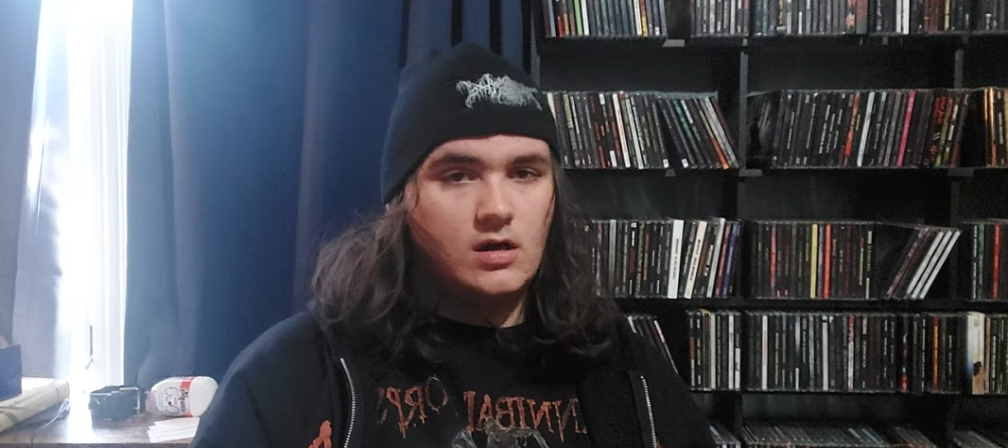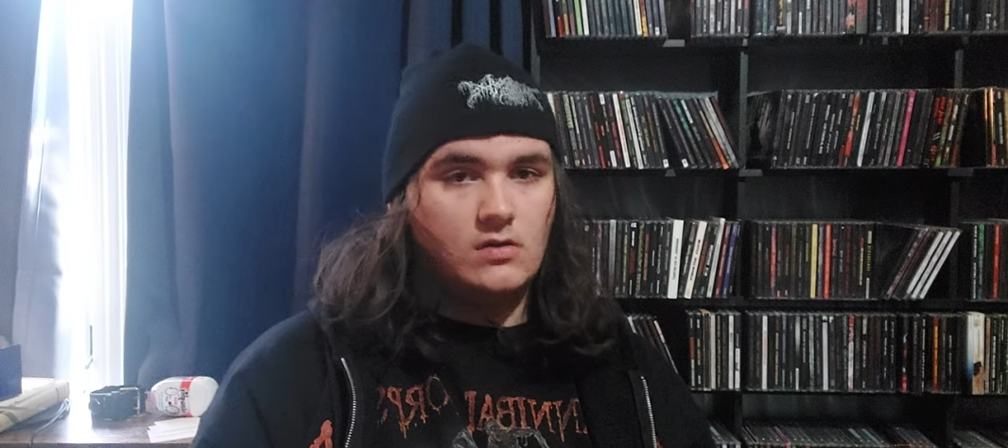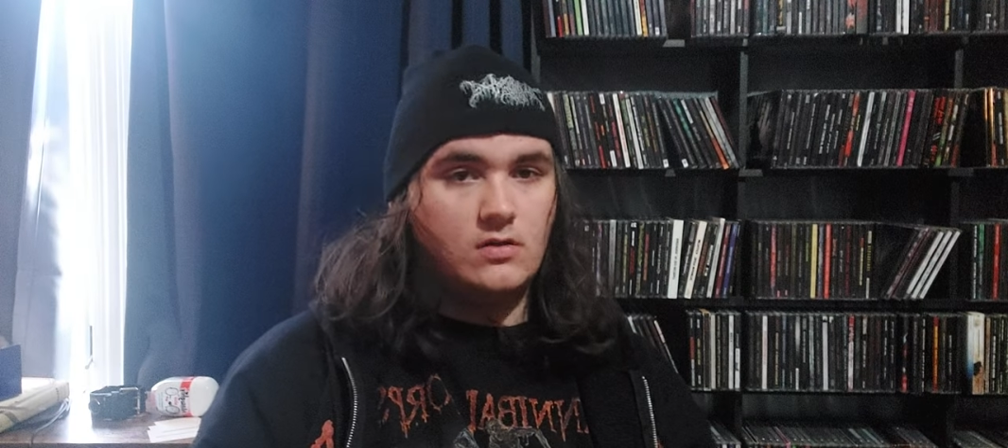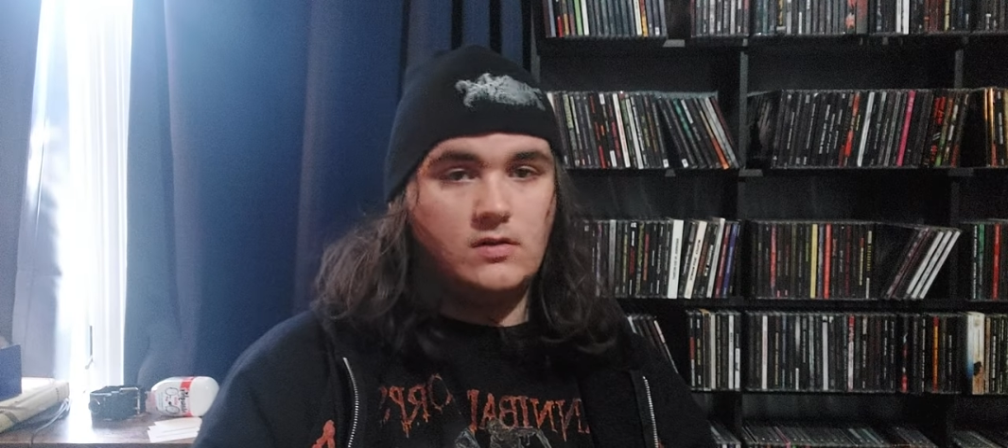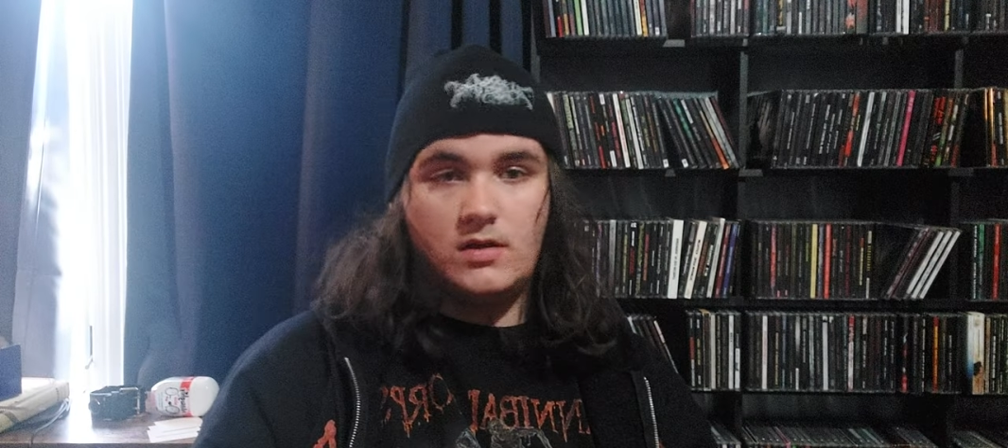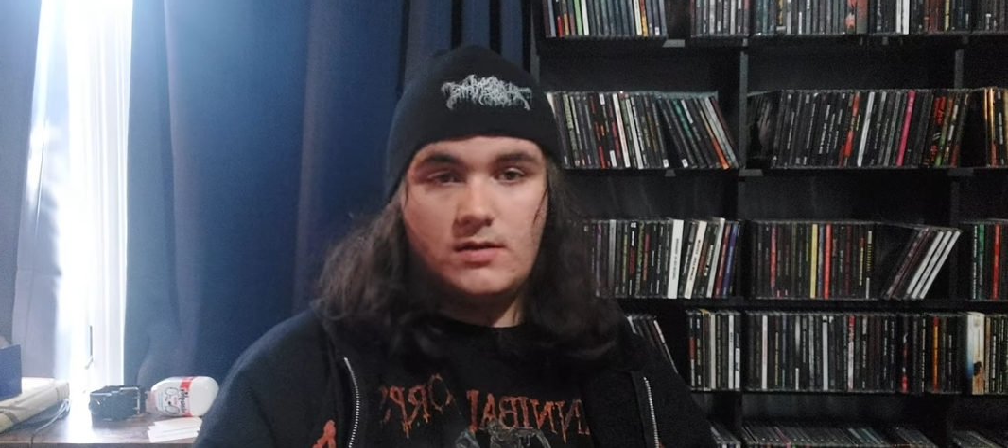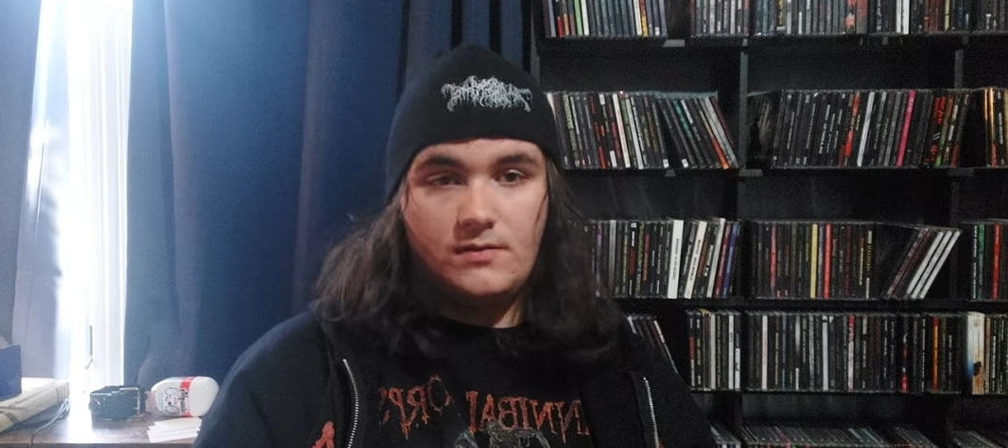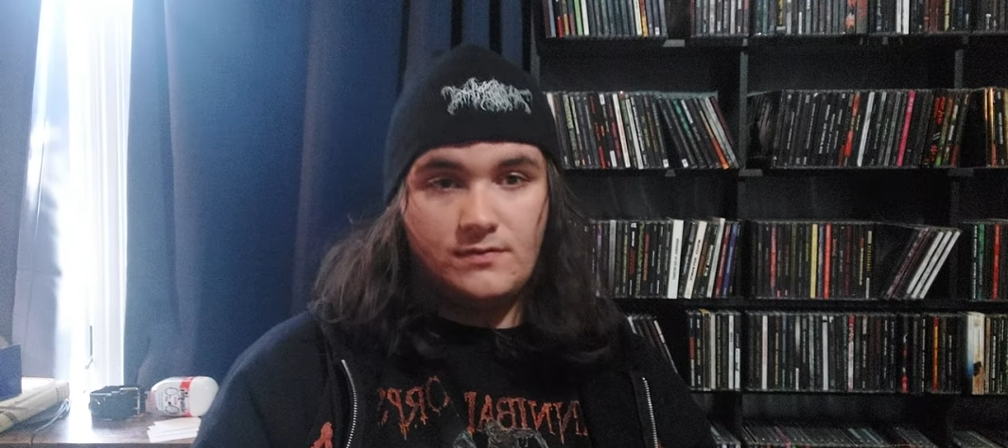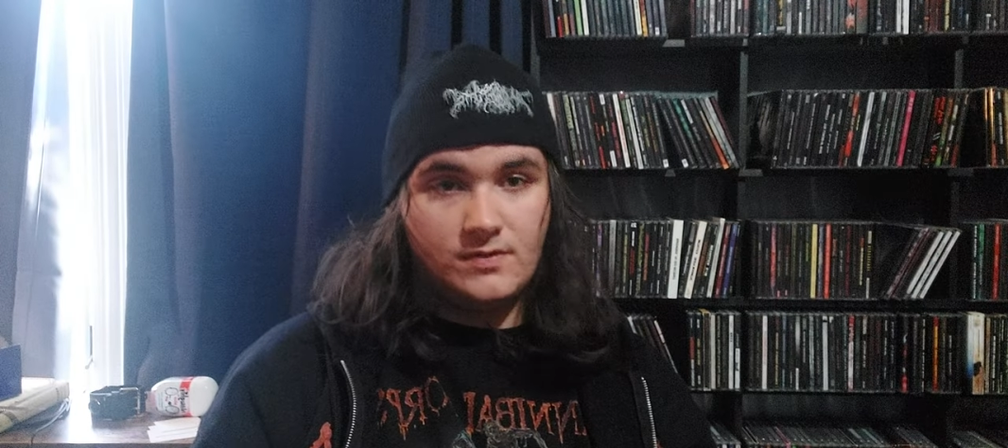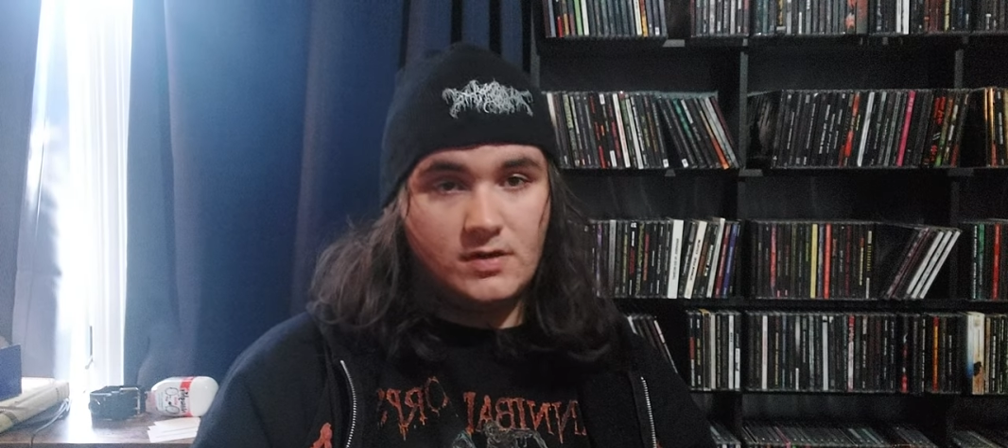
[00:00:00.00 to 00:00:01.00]
Although I
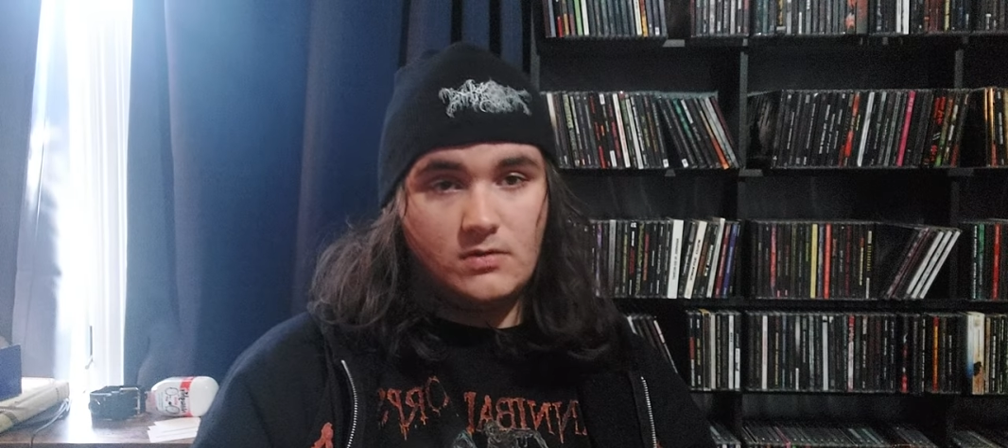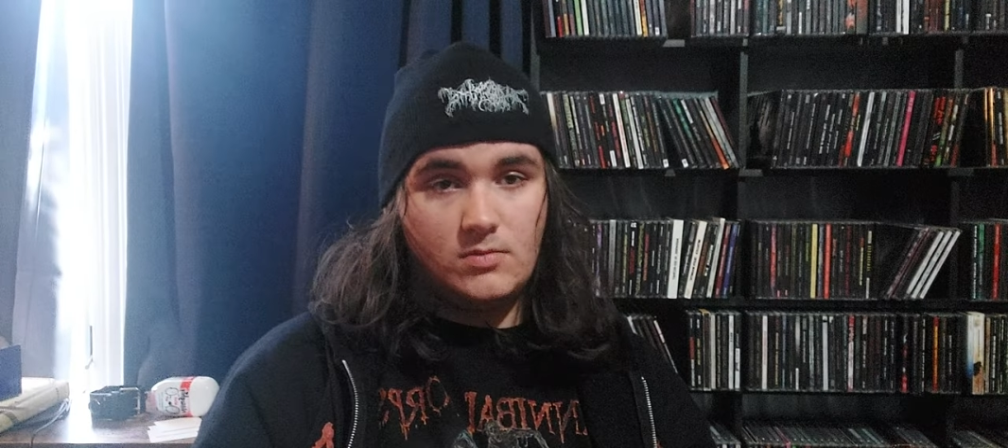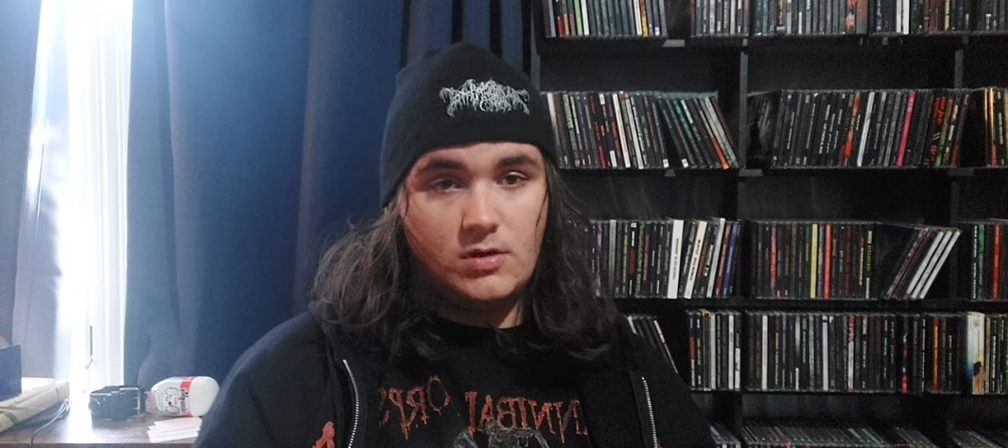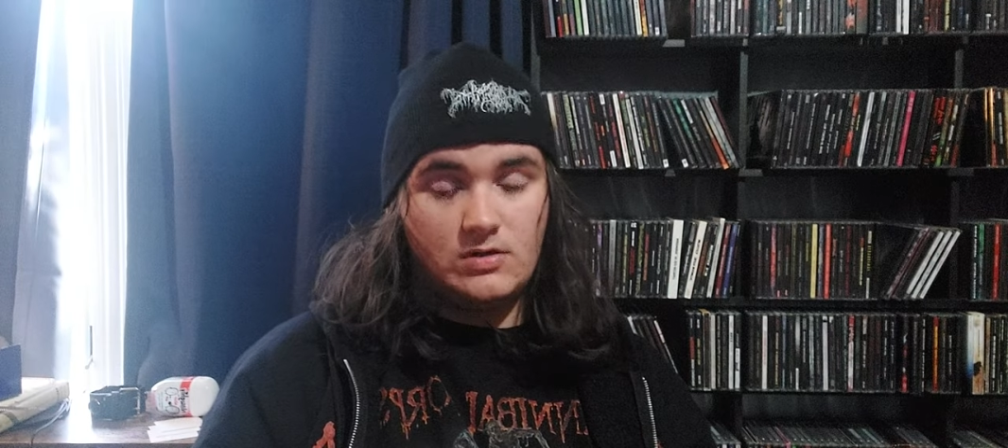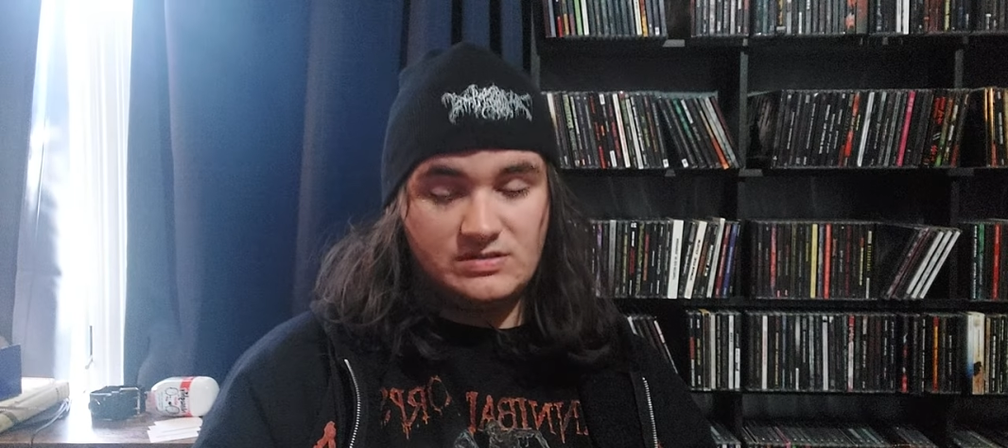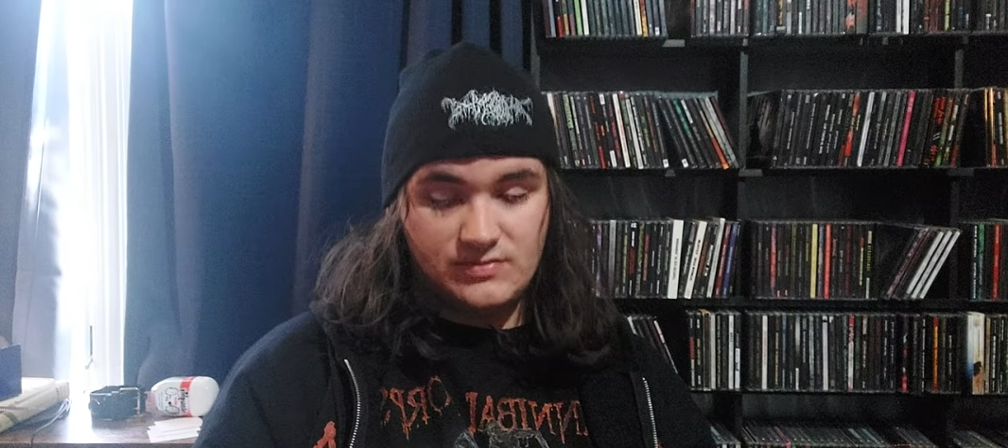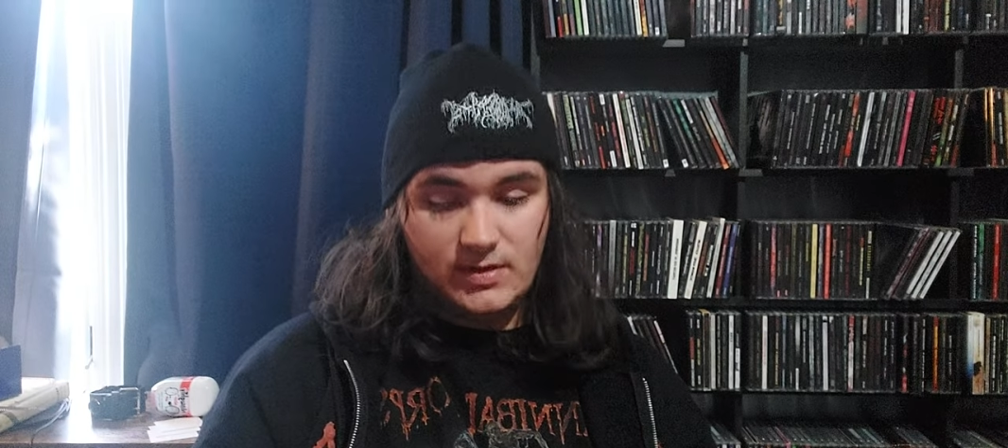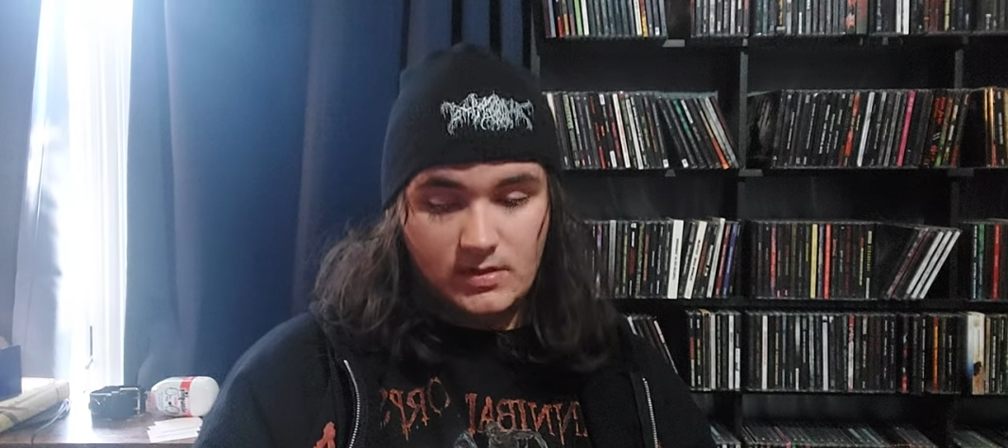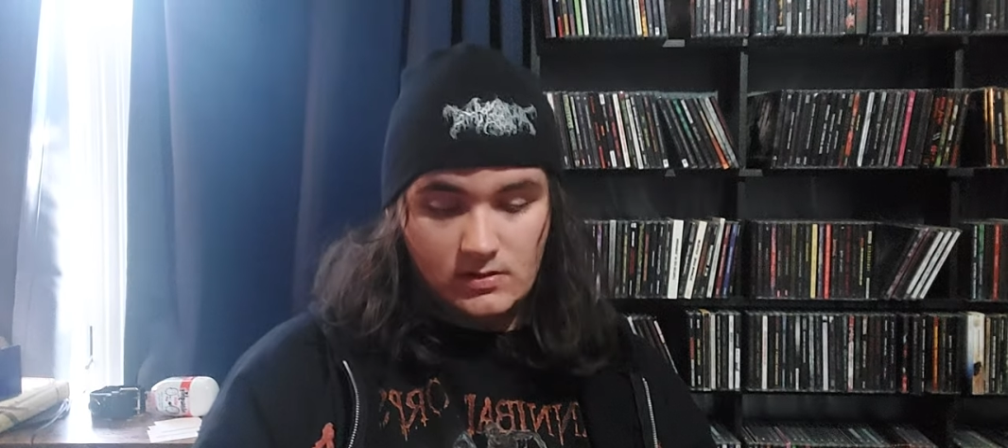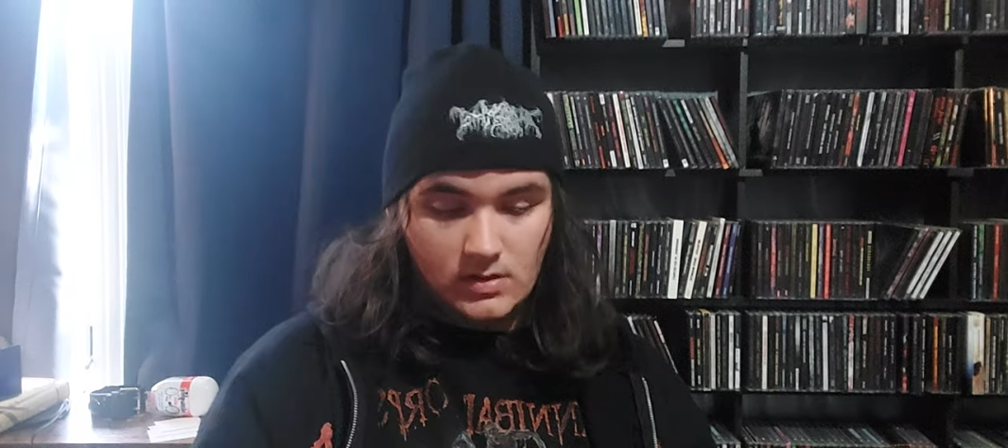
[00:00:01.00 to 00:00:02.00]
love Kill 'Em All as
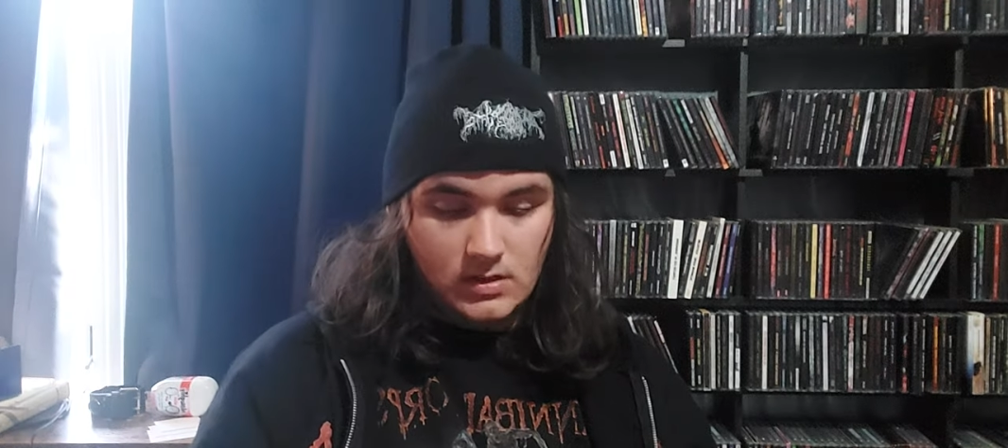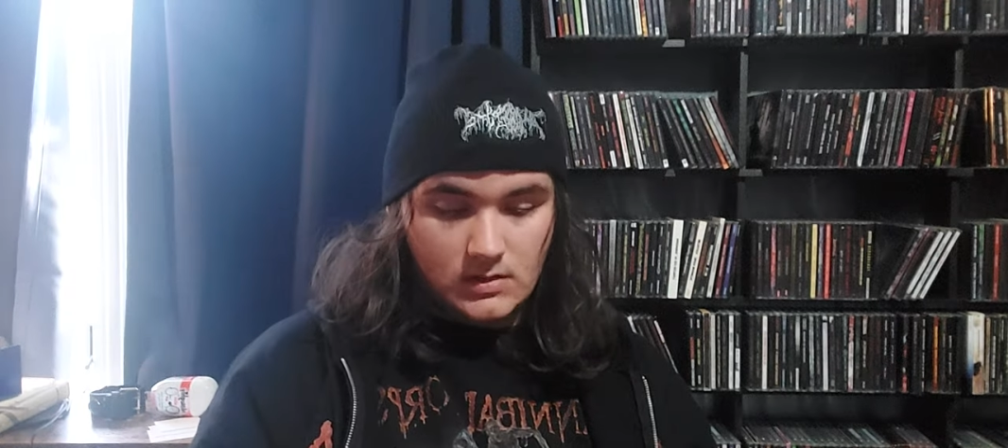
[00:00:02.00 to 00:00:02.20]
well,